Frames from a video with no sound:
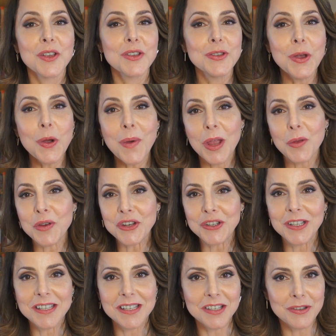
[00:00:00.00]
So I
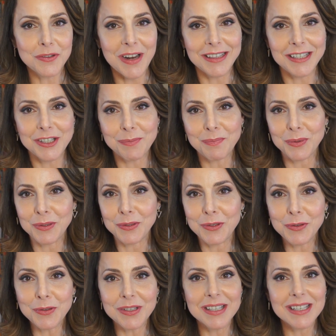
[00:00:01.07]
wish this strategy
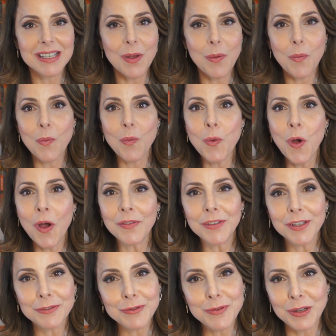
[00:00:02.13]
produces
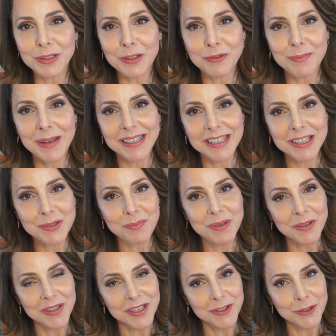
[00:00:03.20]
wonderful out-of-body
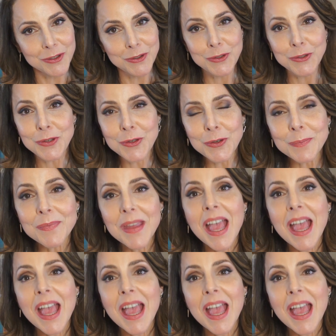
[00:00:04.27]
experiences to you.